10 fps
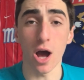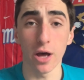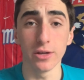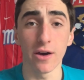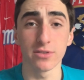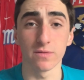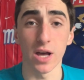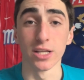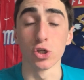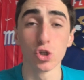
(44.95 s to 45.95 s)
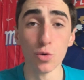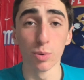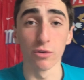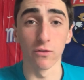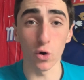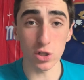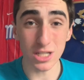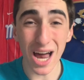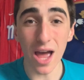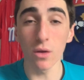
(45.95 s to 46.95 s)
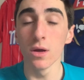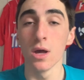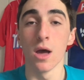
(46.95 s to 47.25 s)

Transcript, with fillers: on the offensive line, super versatile,